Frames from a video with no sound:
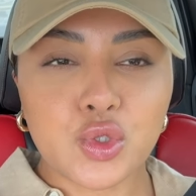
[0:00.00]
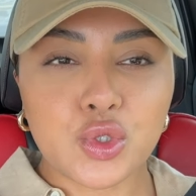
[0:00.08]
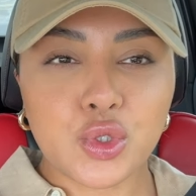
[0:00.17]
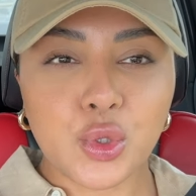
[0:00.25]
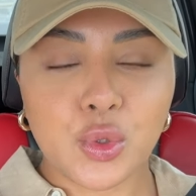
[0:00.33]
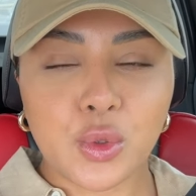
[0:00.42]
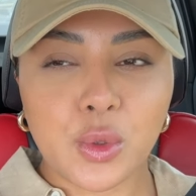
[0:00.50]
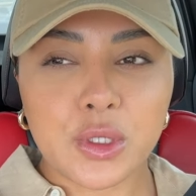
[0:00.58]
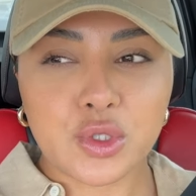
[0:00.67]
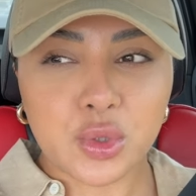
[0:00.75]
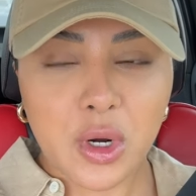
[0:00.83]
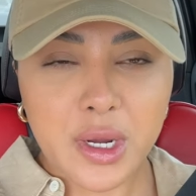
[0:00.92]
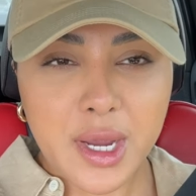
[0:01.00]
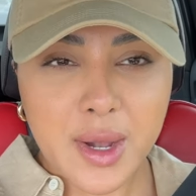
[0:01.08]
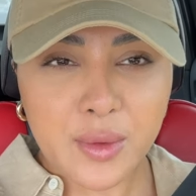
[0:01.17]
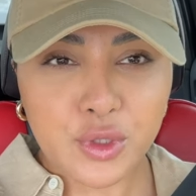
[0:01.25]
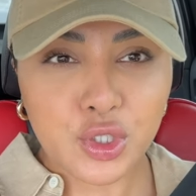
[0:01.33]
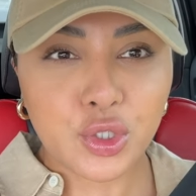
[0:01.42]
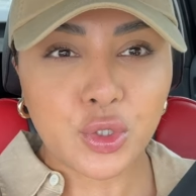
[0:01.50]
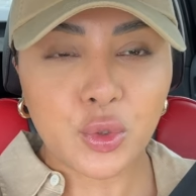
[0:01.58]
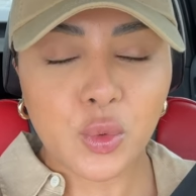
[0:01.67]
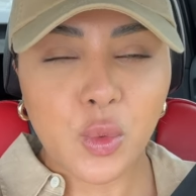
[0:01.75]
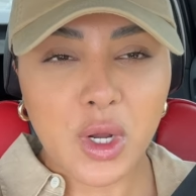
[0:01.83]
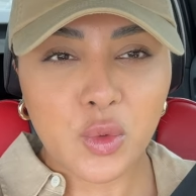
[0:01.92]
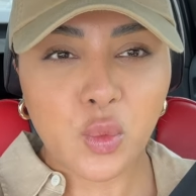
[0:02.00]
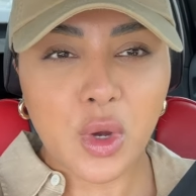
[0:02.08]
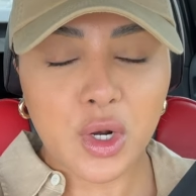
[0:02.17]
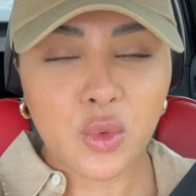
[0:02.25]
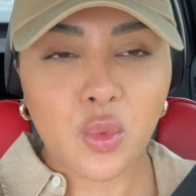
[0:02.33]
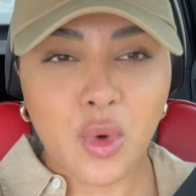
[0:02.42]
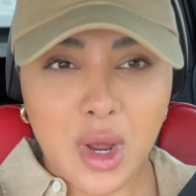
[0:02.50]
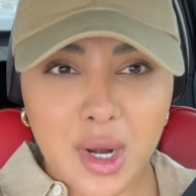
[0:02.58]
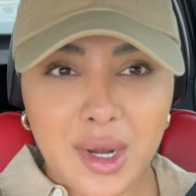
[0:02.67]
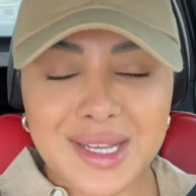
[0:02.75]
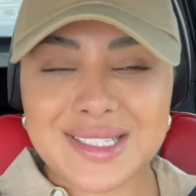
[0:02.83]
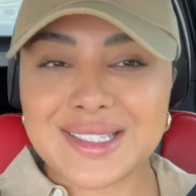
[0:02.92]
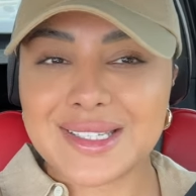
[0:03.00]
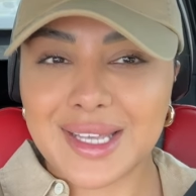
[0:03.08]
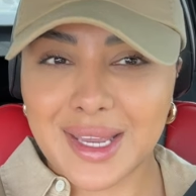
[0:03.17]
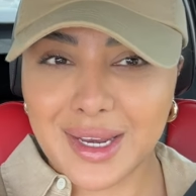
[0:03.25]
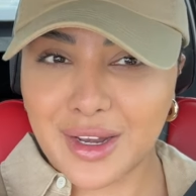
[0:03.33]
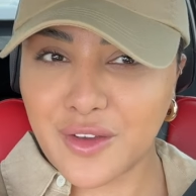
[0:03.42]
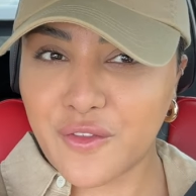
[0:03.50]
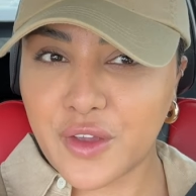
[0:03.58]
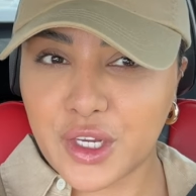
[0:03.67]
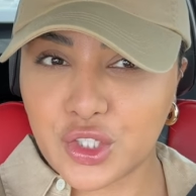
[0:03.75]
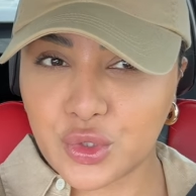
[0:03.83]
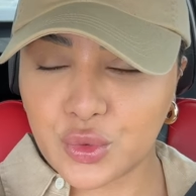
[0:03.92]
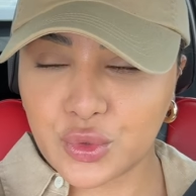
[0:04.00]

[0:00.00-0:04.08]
to try out the new 111 skin facial.